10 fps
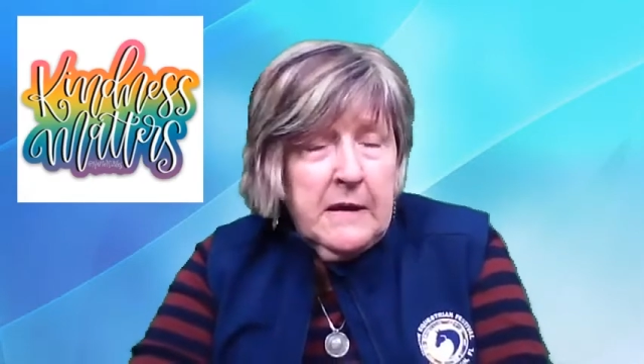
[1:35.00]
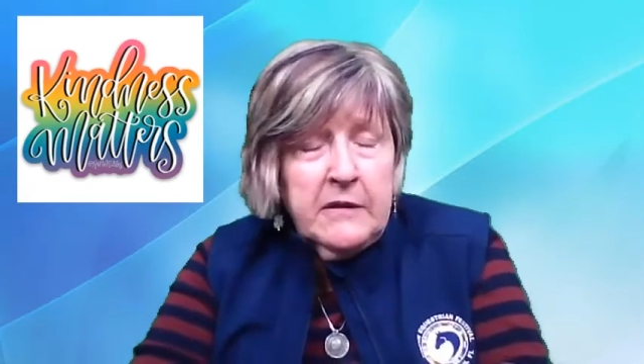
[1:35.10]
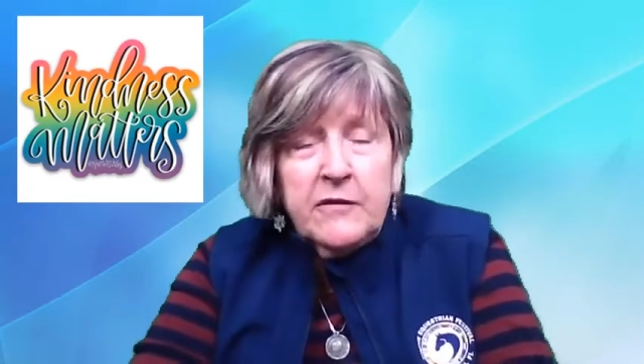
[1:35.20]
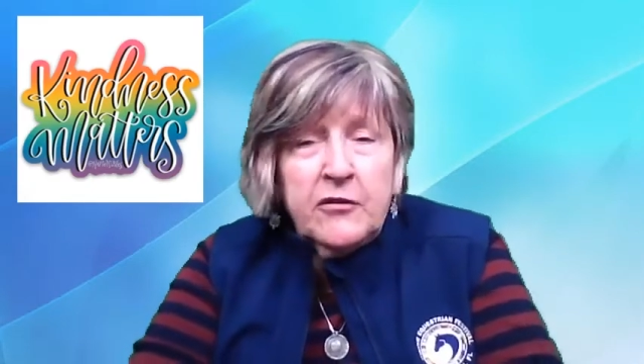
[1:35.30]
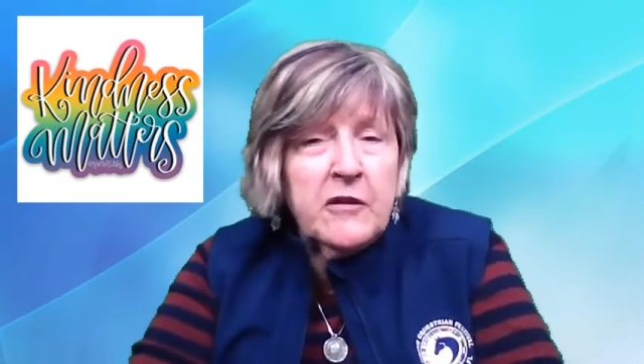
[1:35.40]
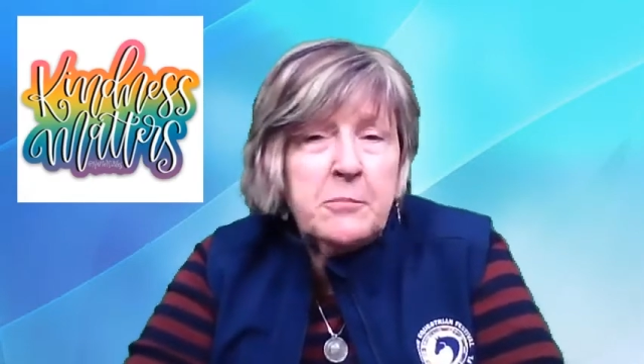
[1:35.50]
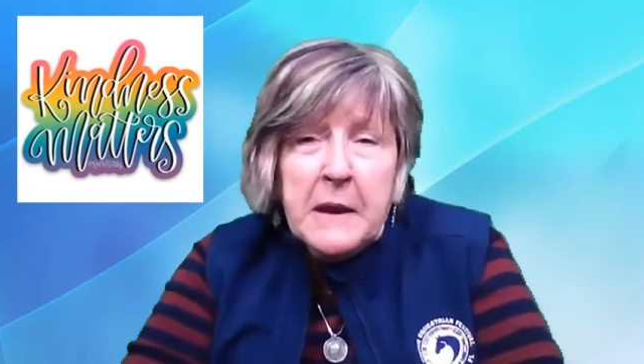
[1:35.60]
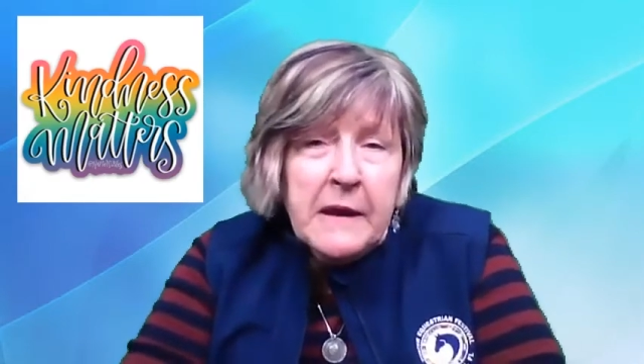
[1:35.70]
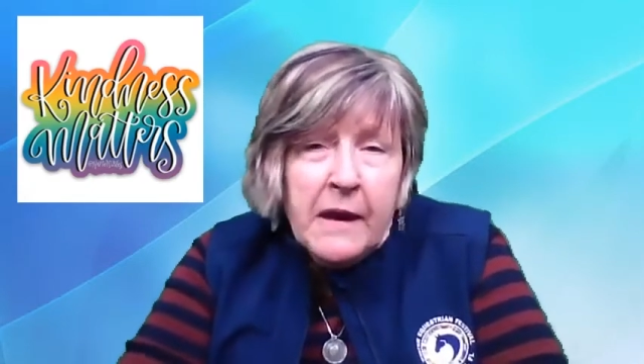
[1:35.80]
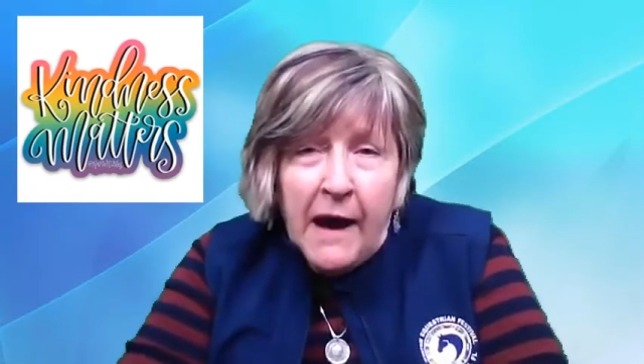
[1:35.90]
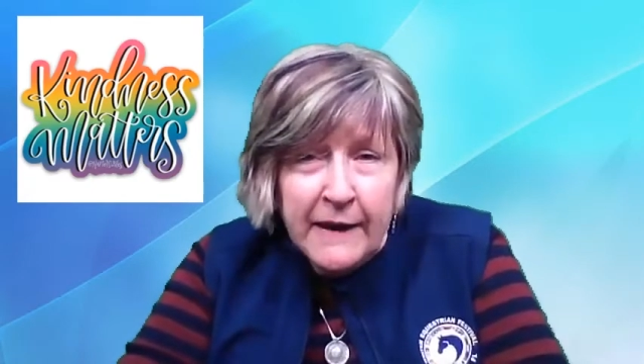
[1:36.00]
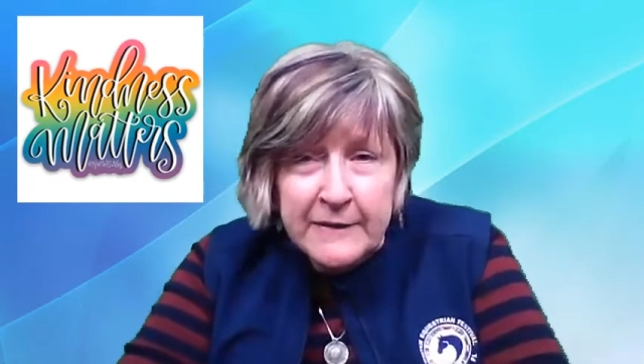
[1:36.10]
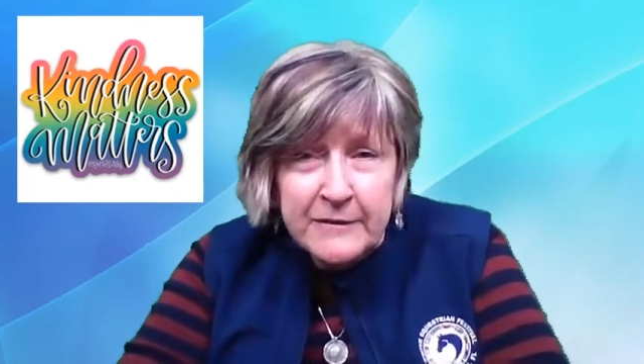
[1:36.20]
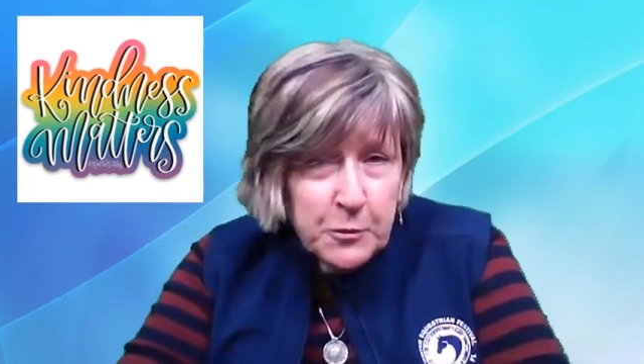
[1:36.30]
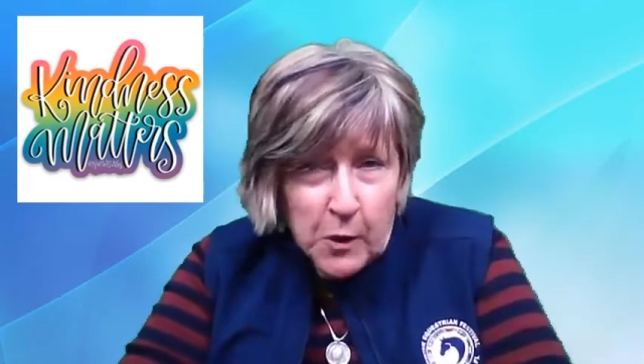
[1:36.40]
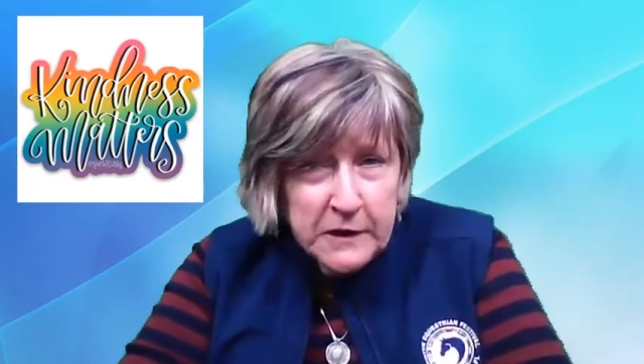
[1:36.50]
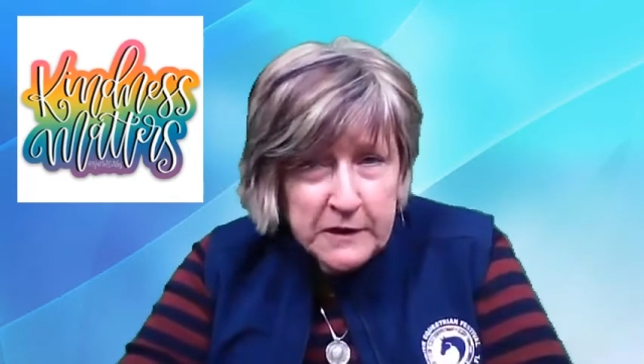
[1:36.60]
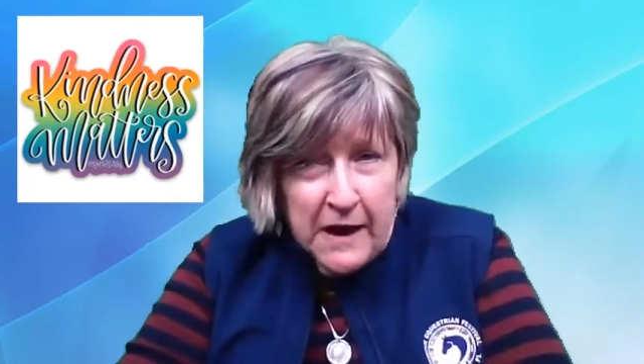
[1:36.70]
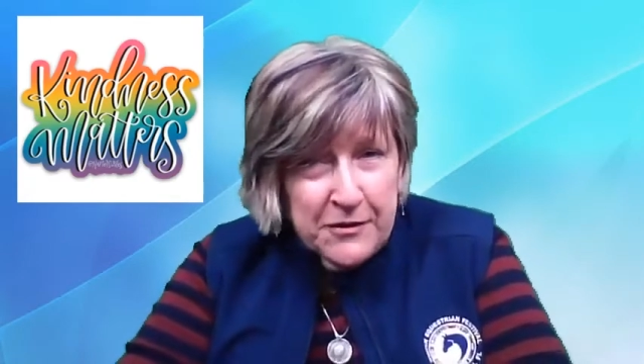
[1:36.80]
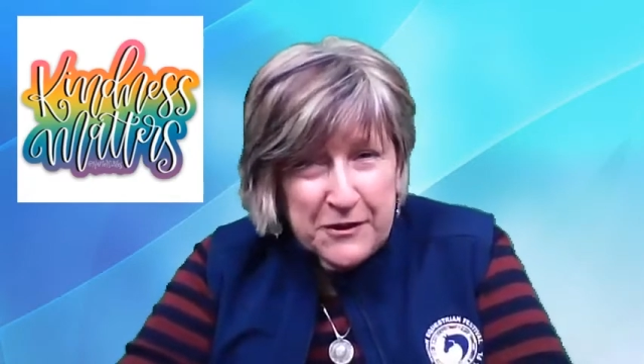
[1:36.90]
let's just be kind to one
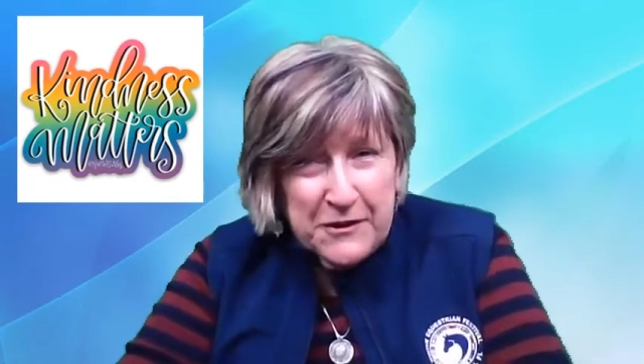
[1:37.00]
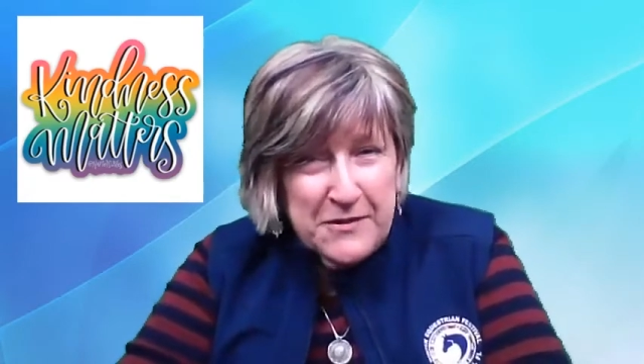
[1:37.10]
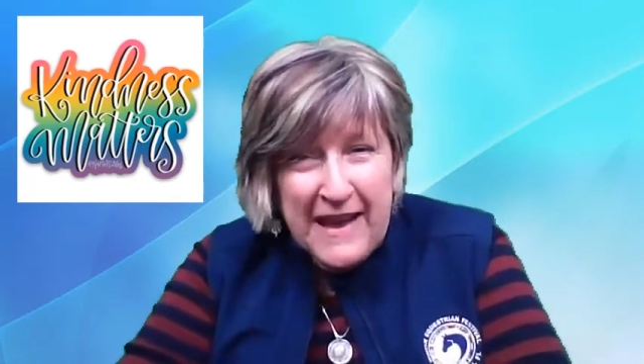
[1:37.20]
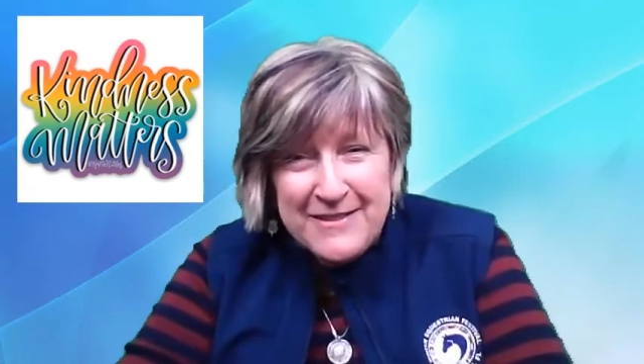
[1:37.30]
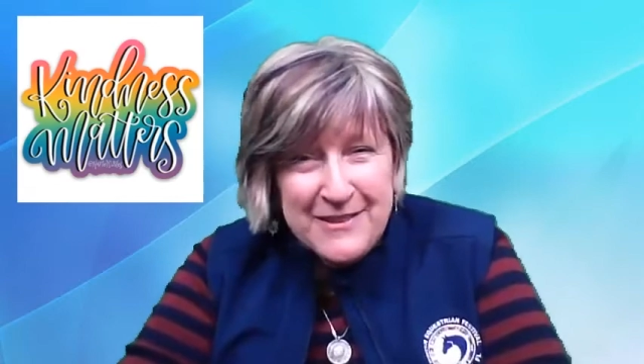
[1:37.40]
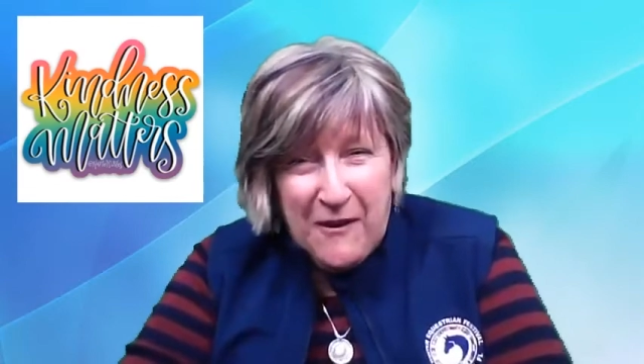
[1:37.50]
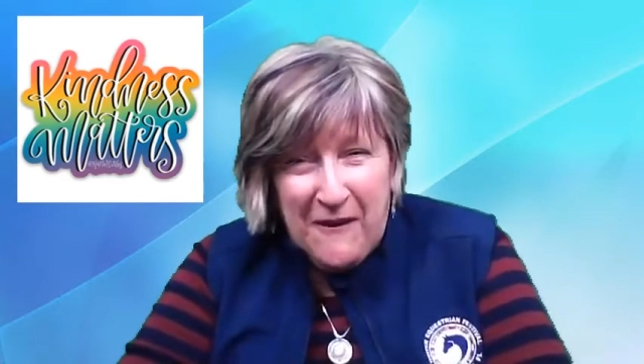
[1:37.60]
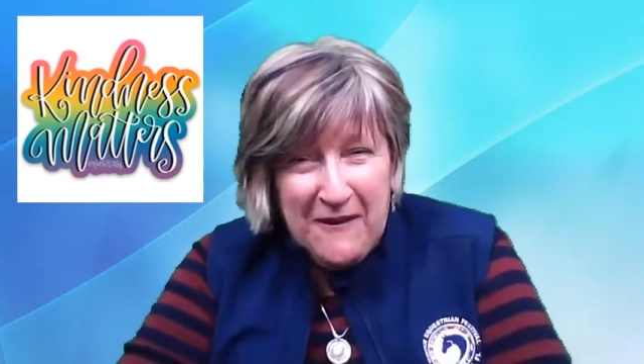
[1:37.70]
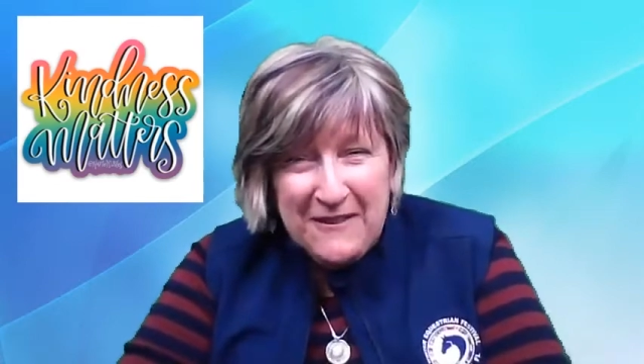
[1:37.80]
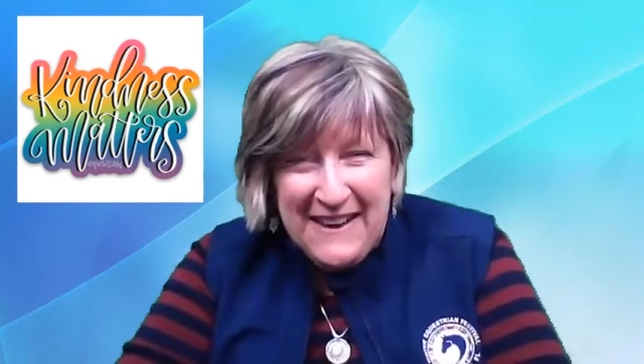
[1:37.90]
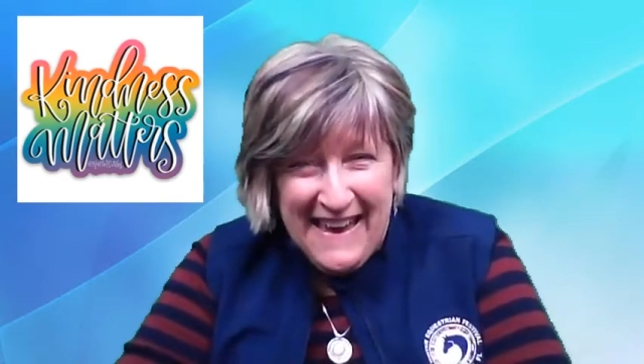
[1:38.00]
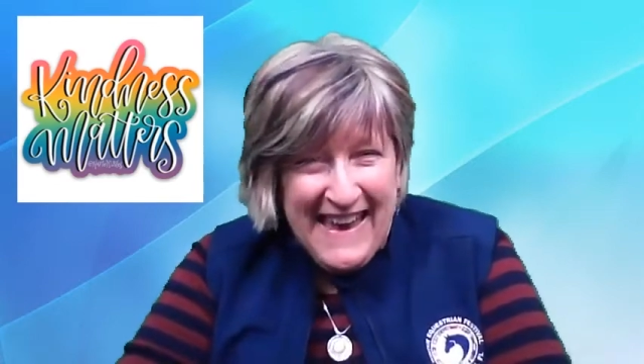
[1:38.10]
another. That's all.